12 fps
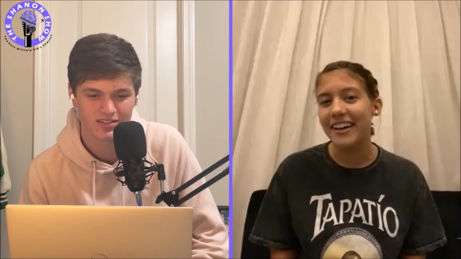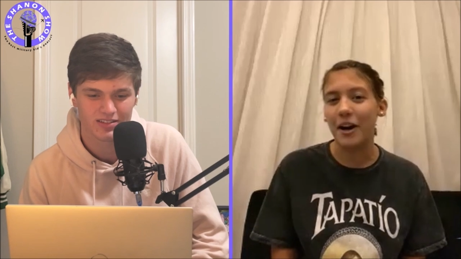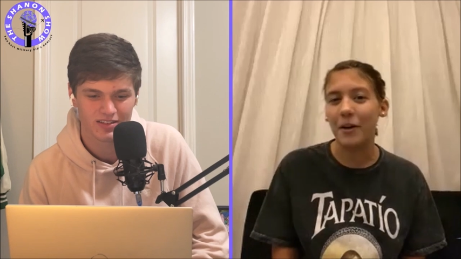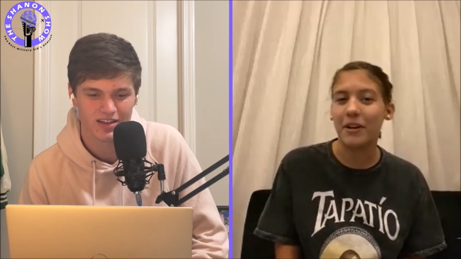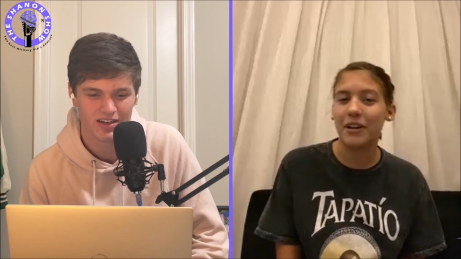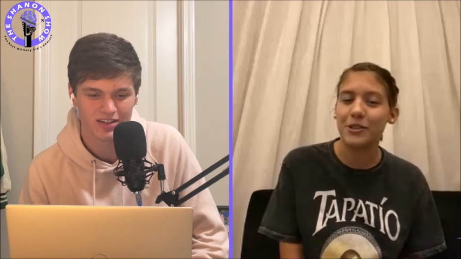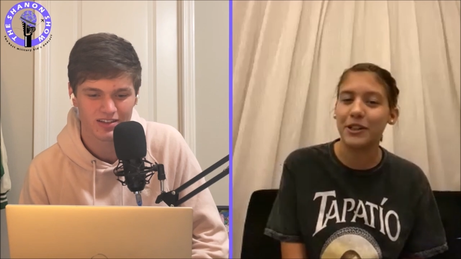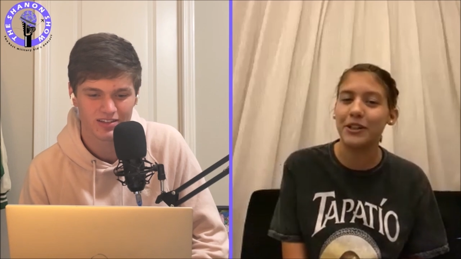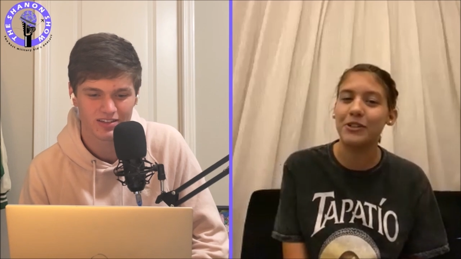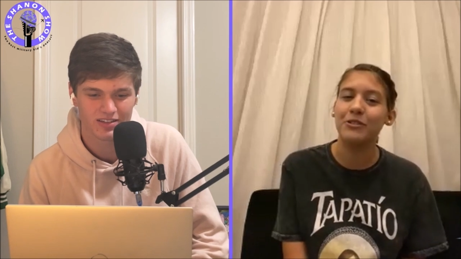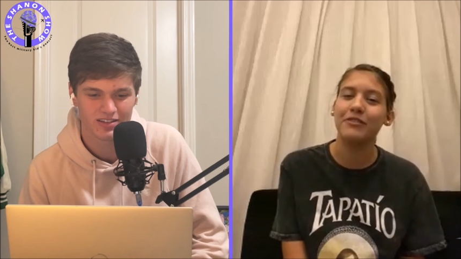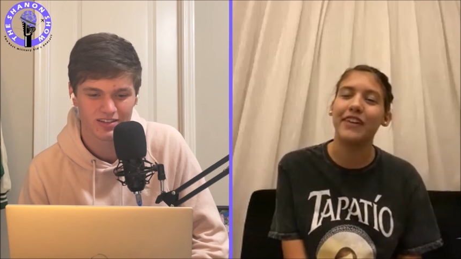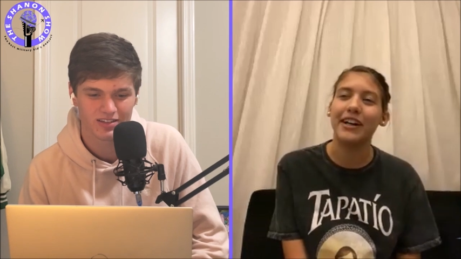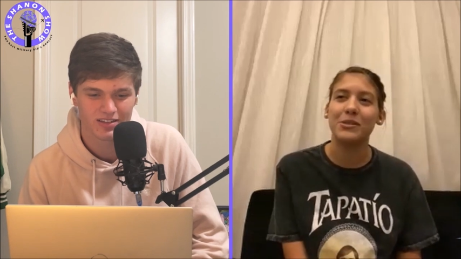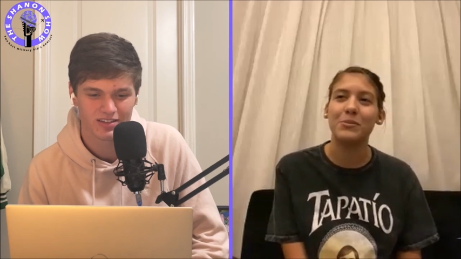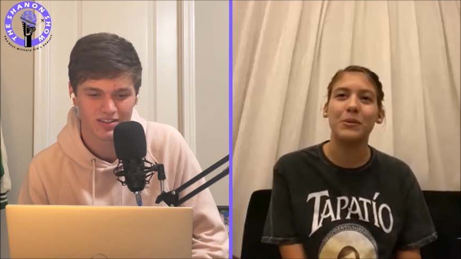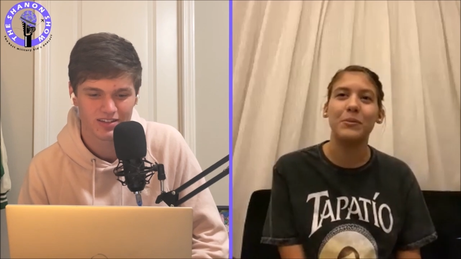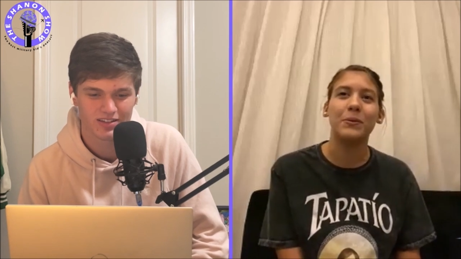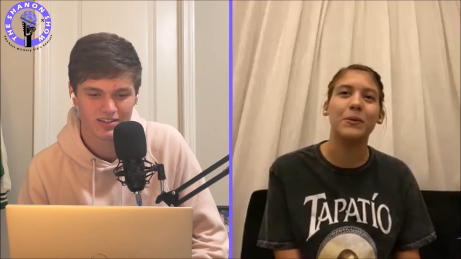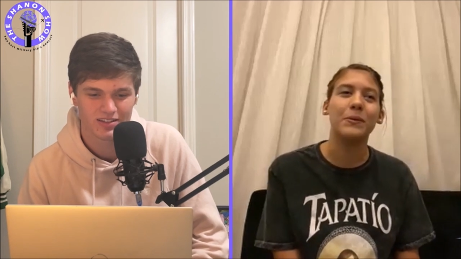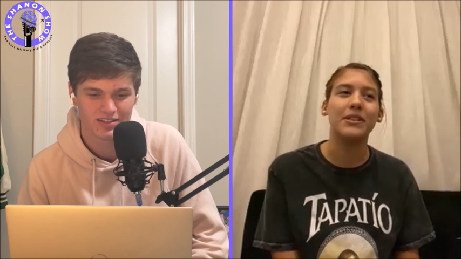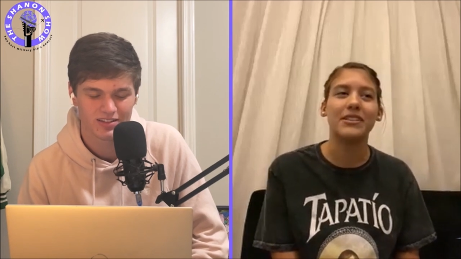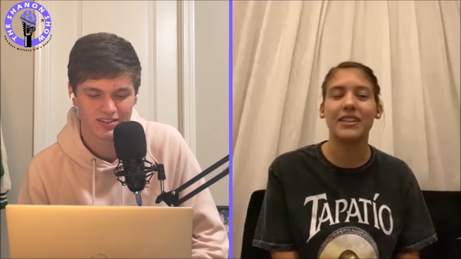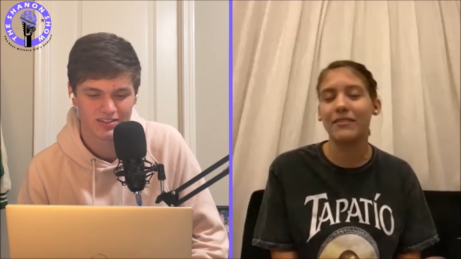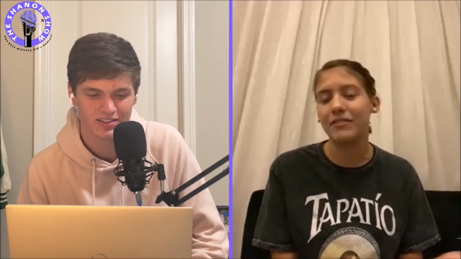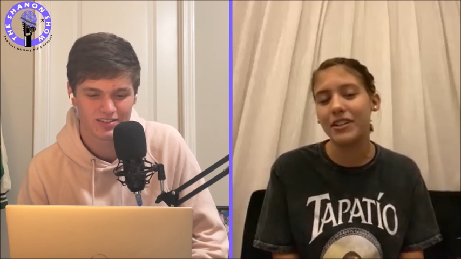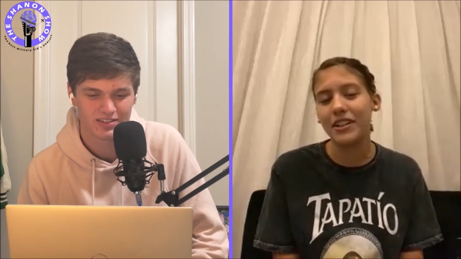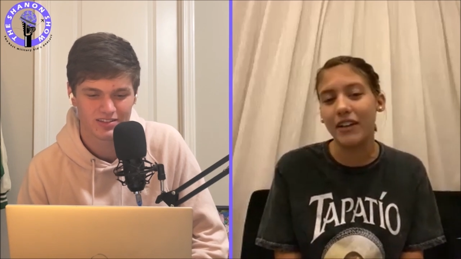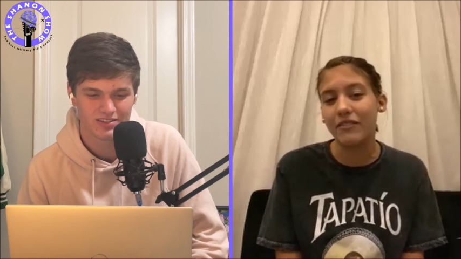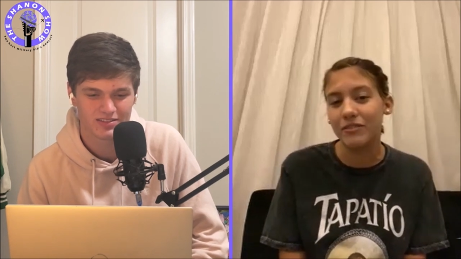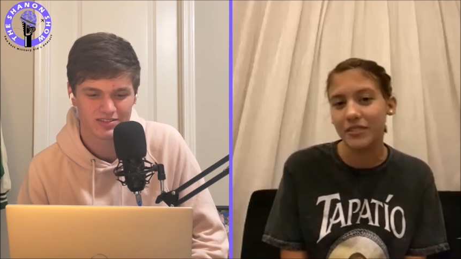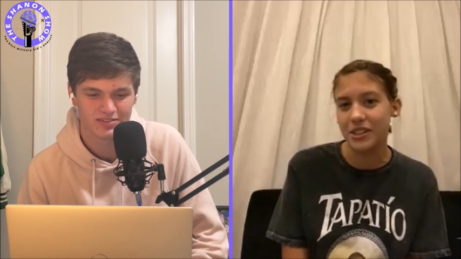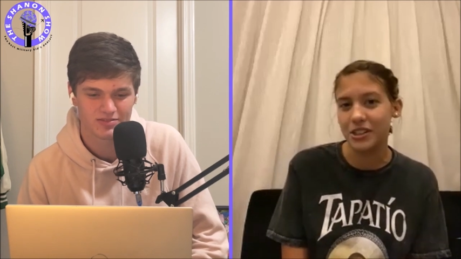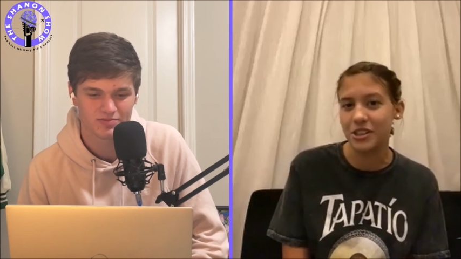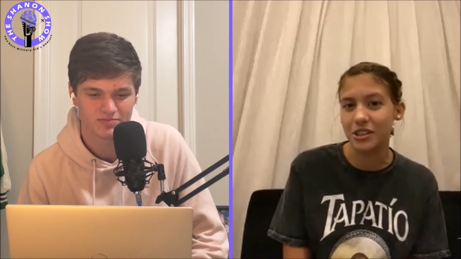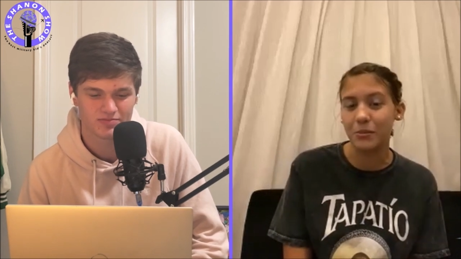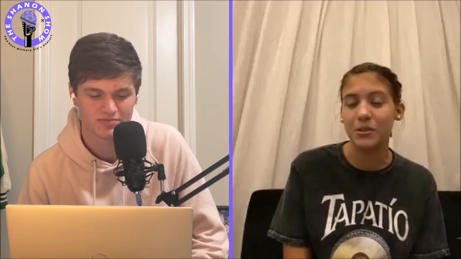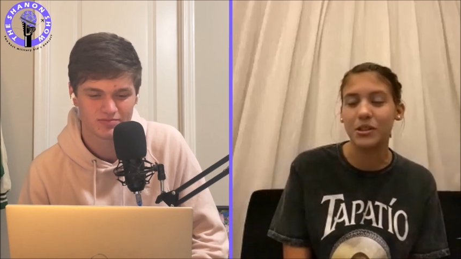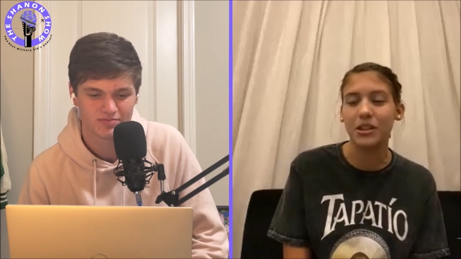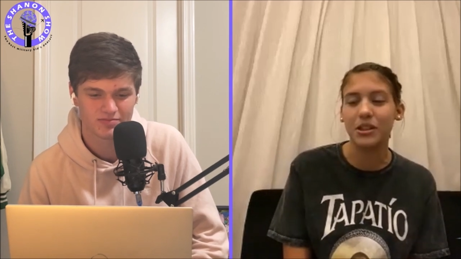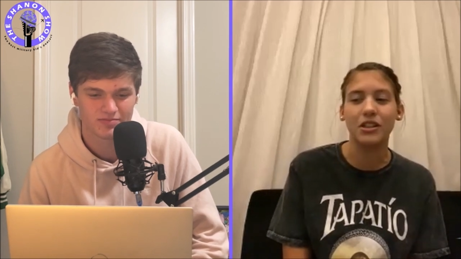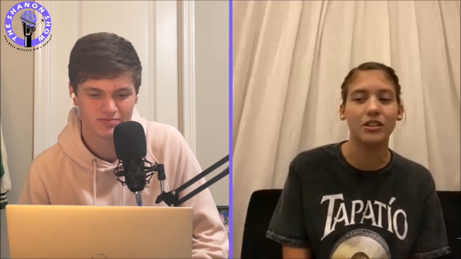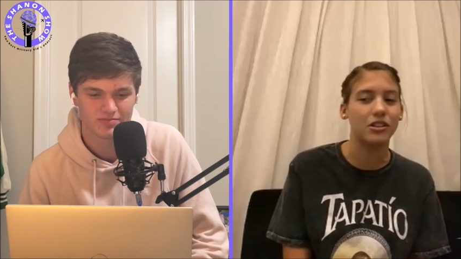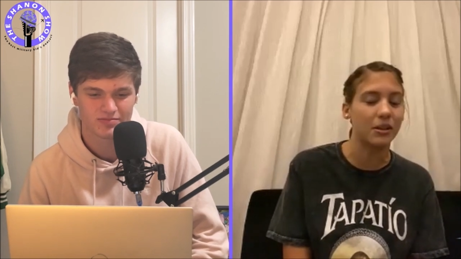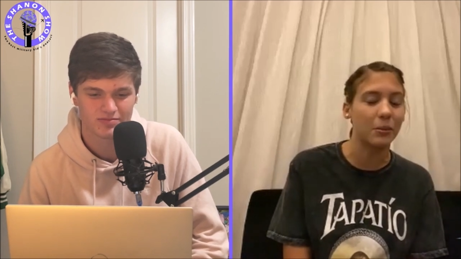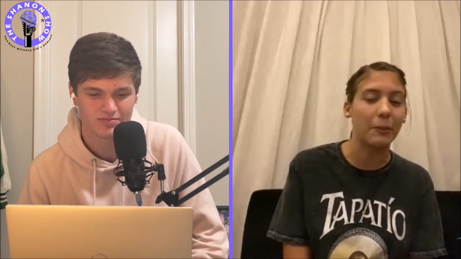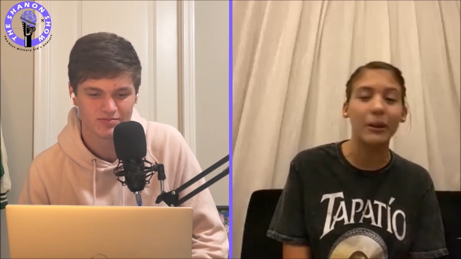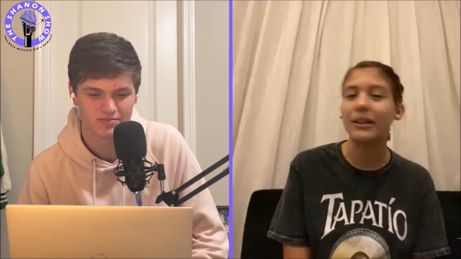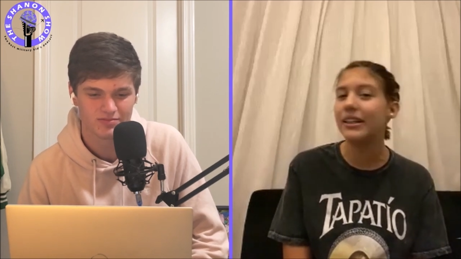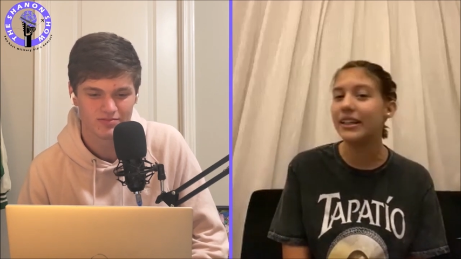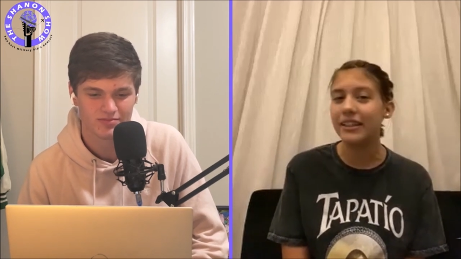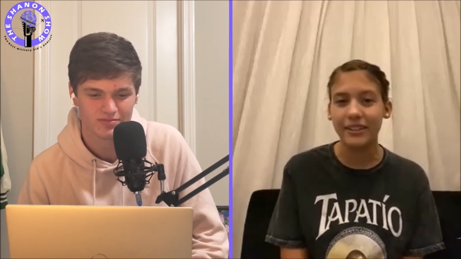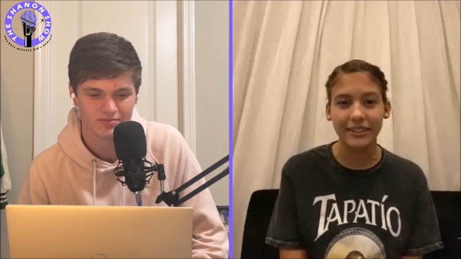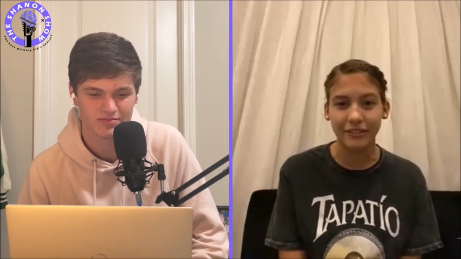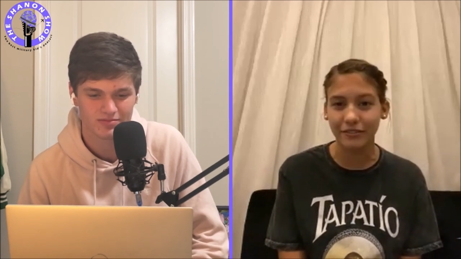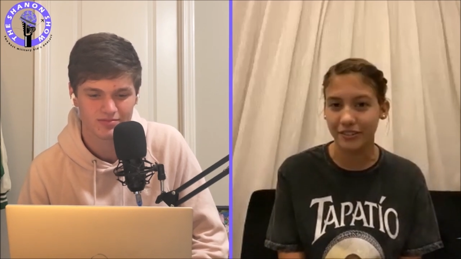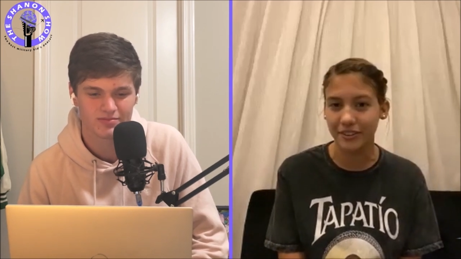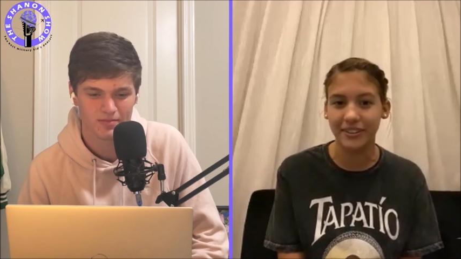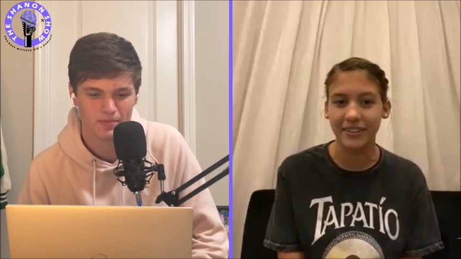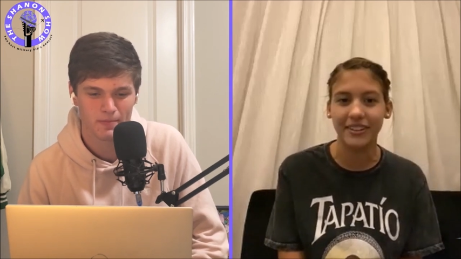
Speaker 1: I'm not yeah. trying to advise because every every relationship is completely different.